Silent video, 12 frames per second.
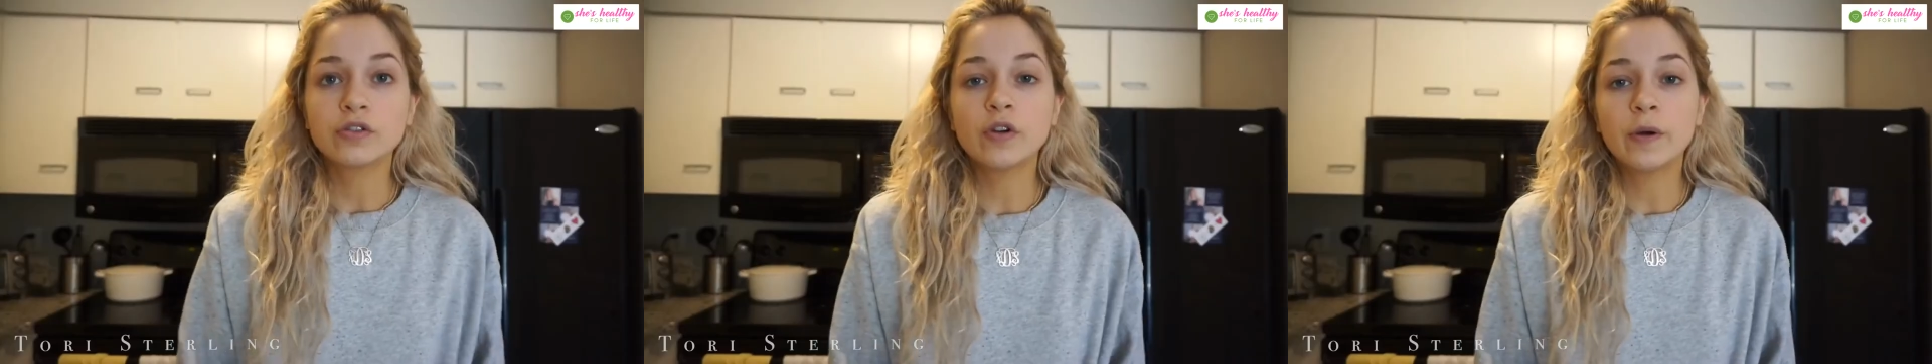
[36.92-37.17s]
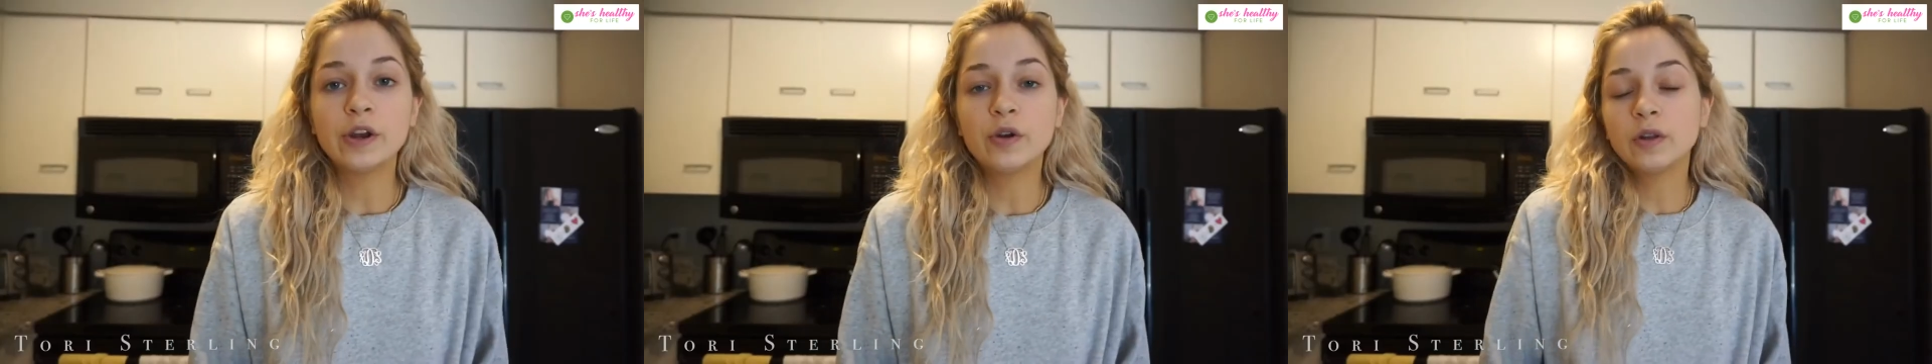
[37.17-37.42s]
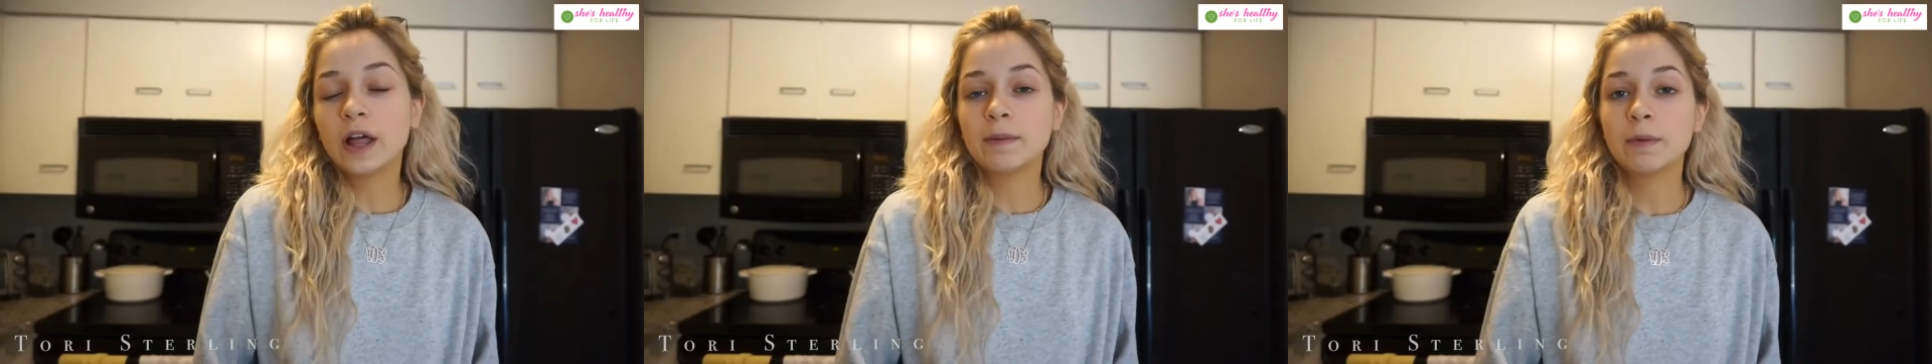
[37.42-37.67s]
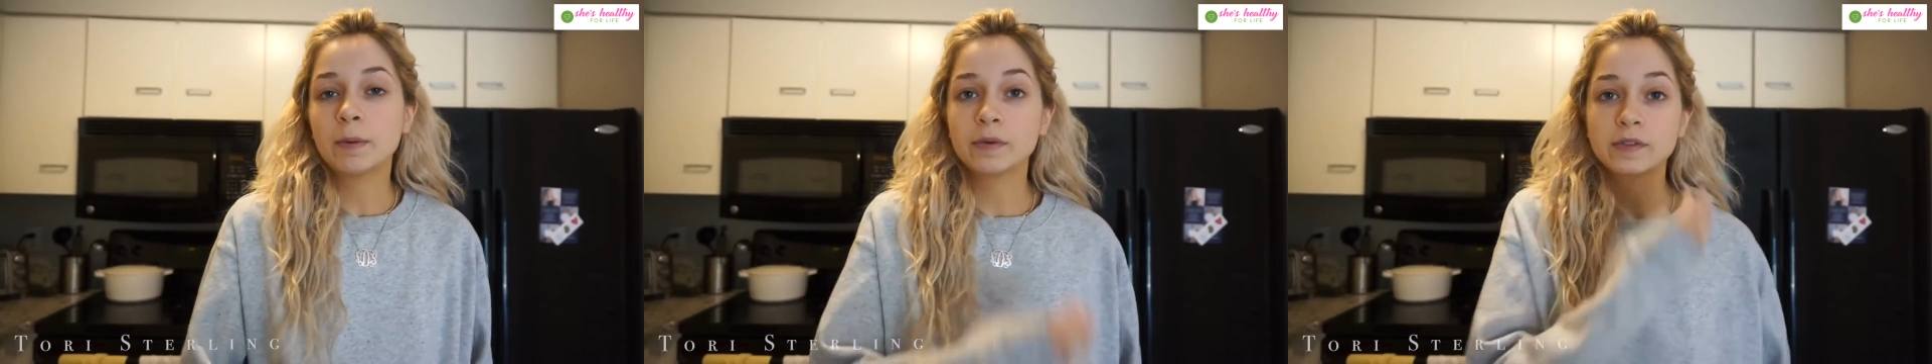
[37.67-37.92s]
So I know a lot
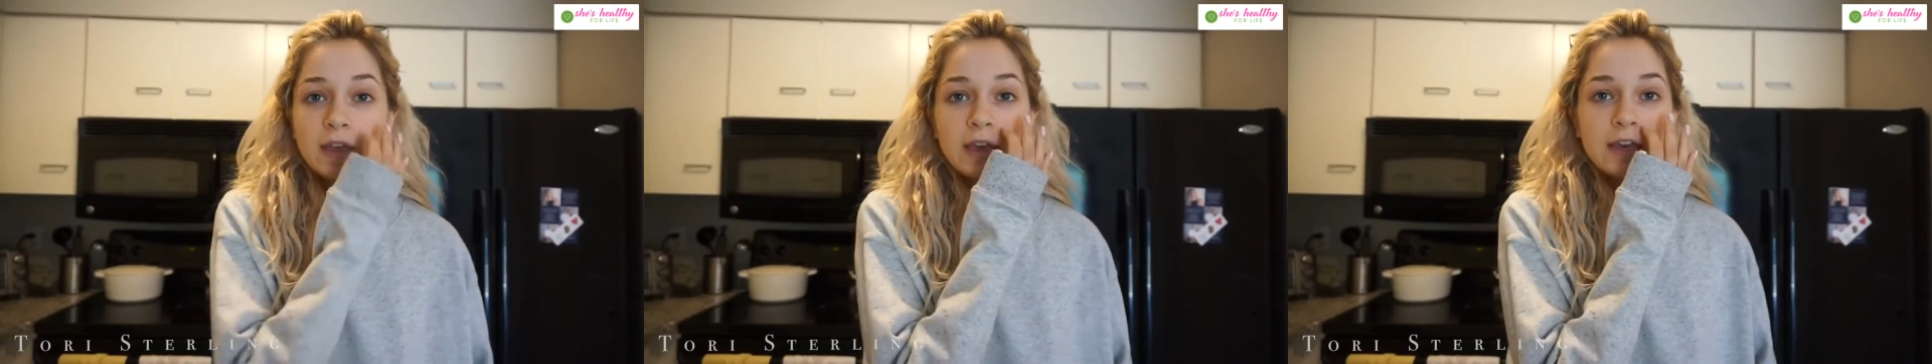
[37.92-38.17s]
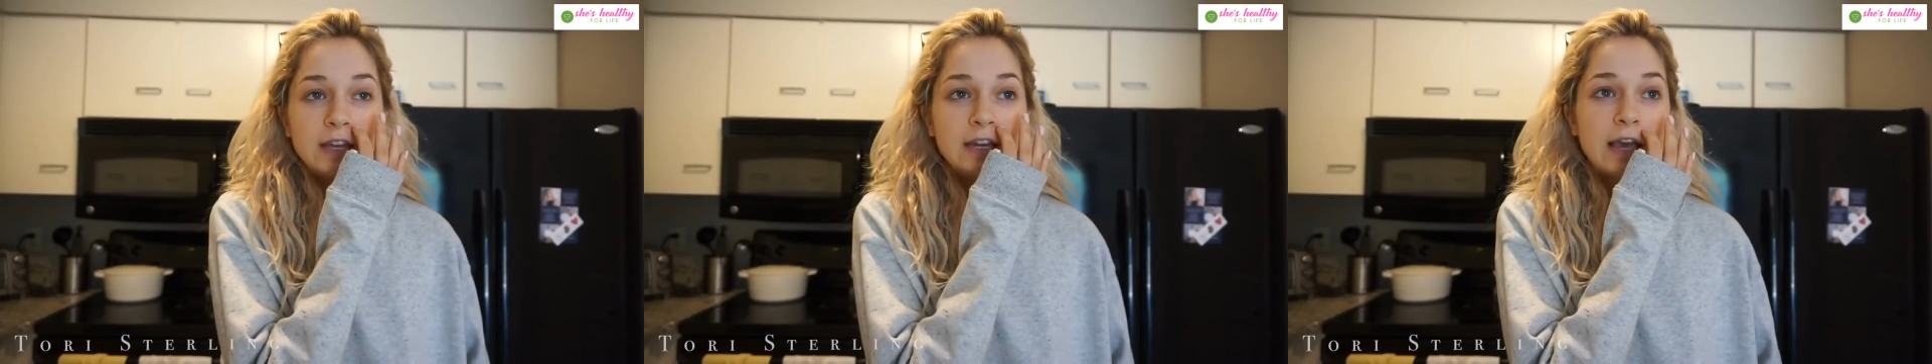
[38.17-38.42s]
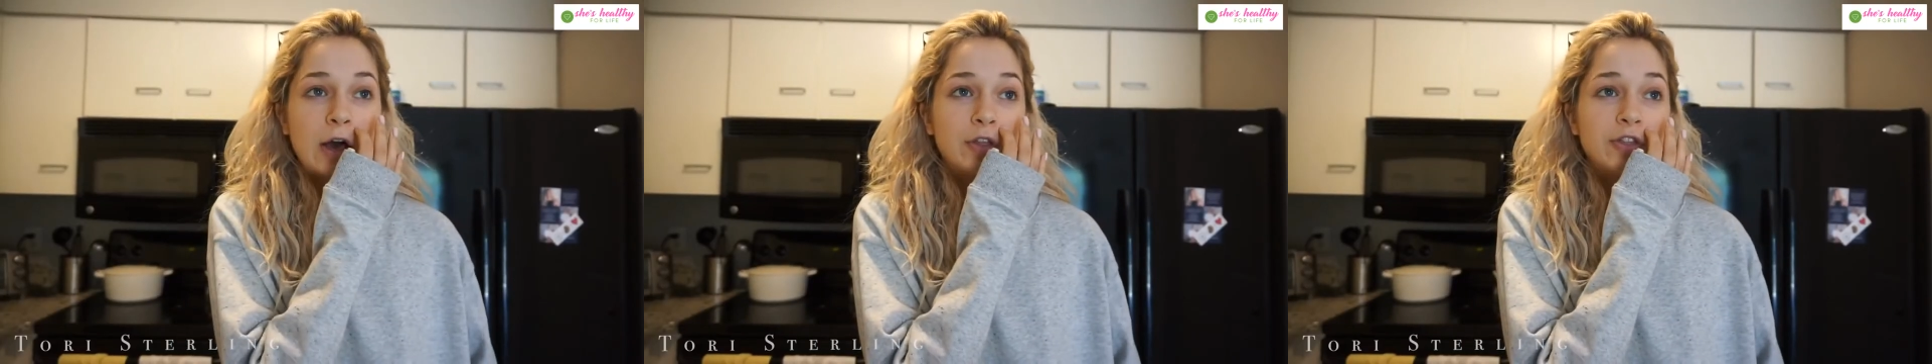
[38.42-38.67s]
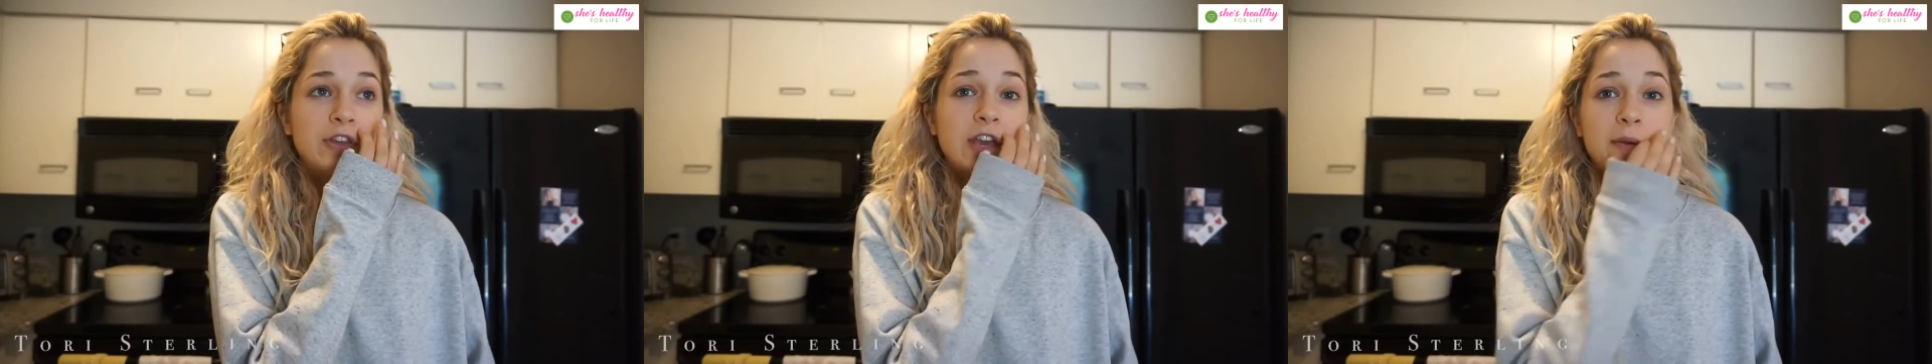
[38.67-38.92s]
of people say eating
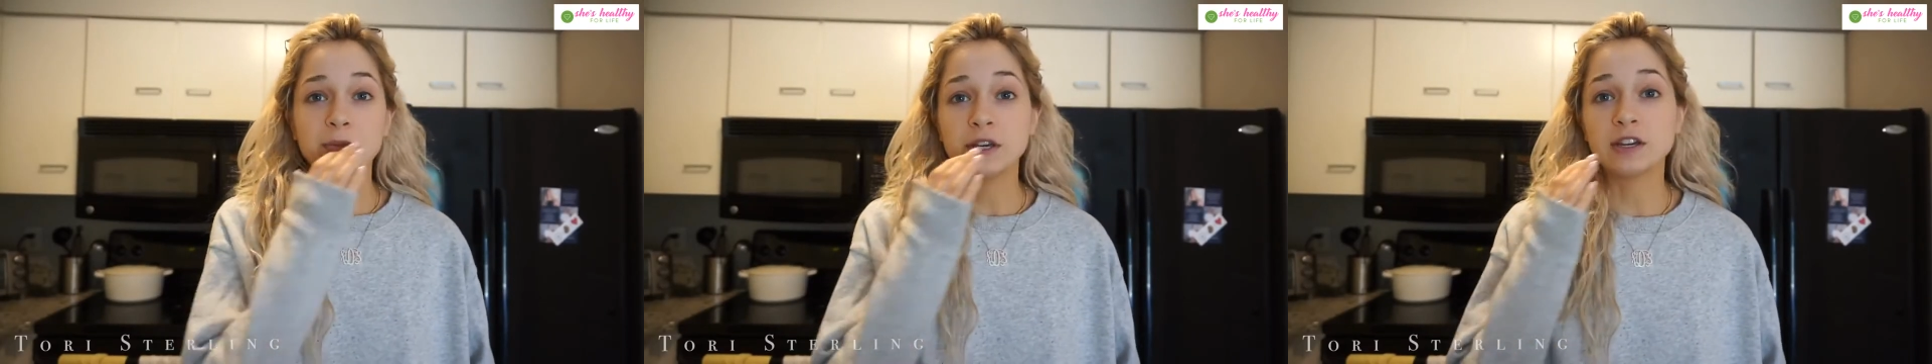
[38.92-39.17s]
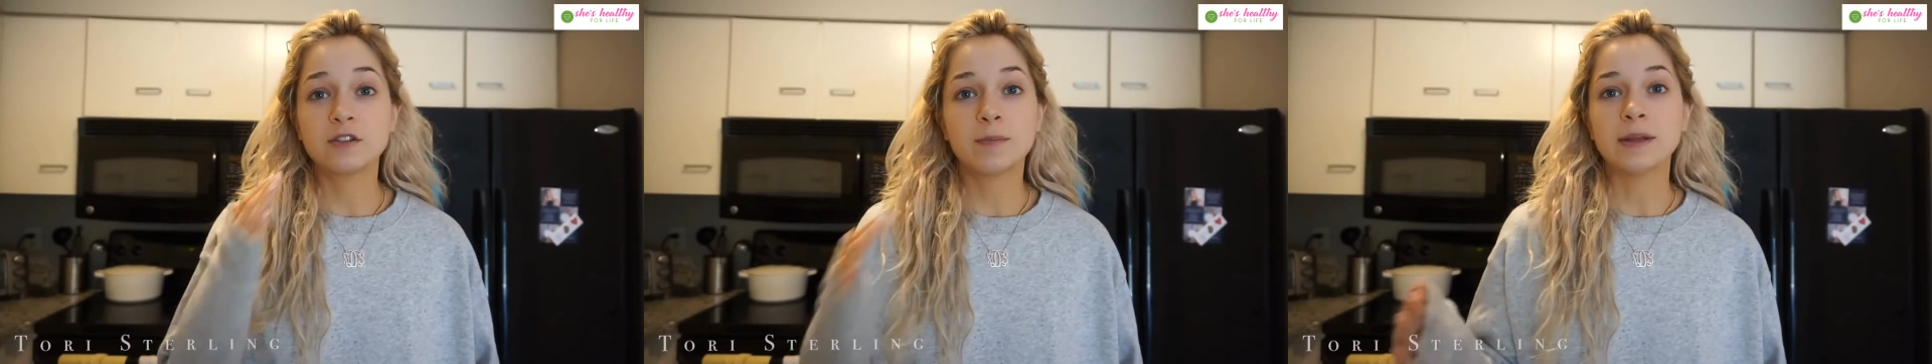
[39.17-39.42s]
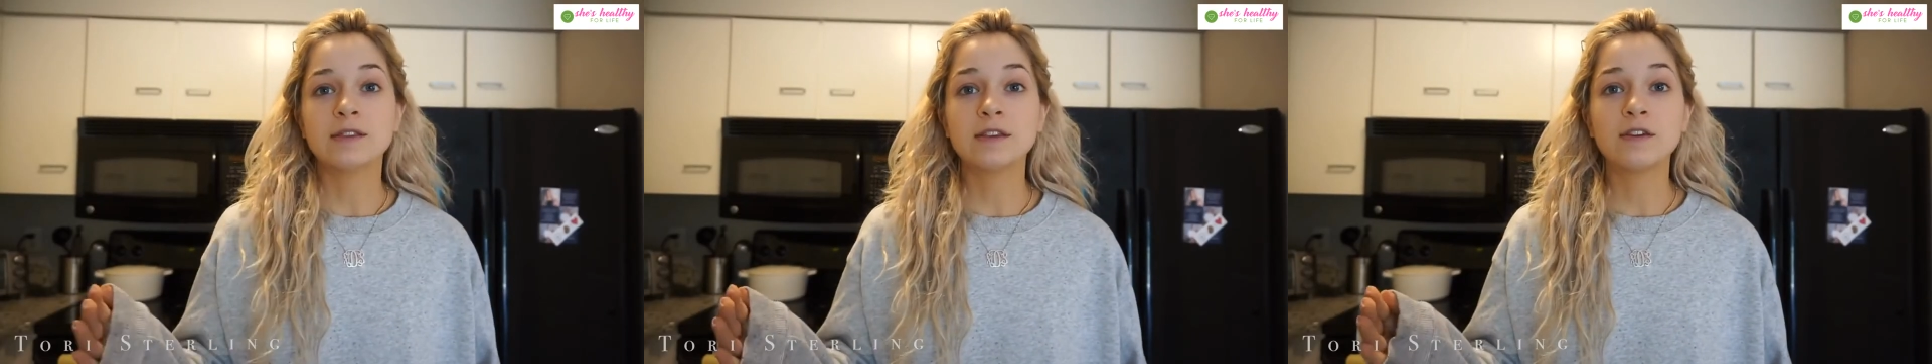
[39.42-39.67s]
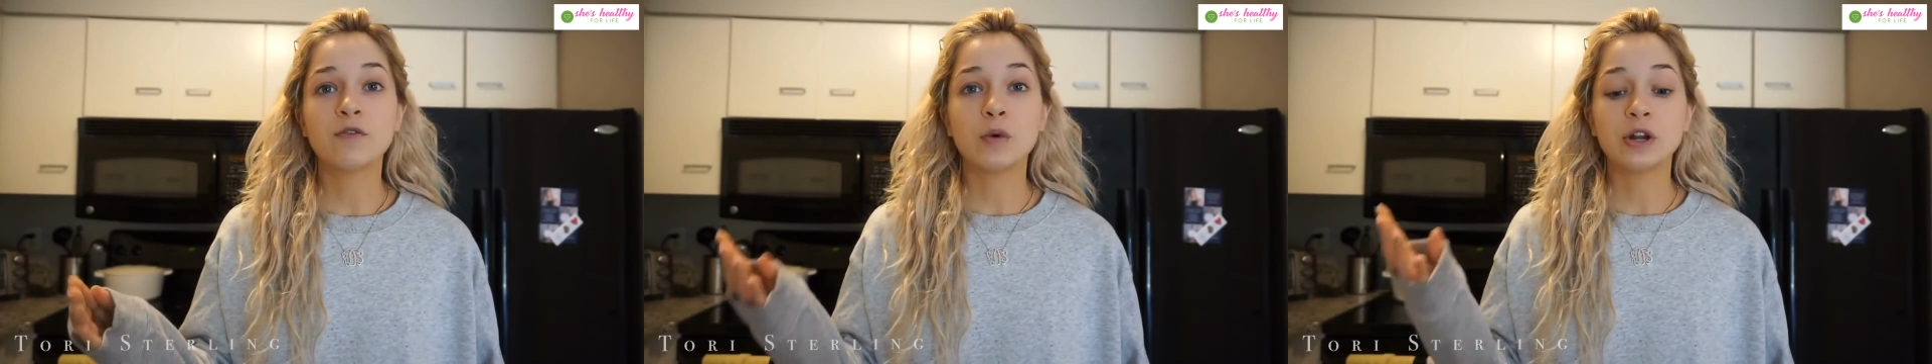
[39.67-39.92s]
healthy can be expensive,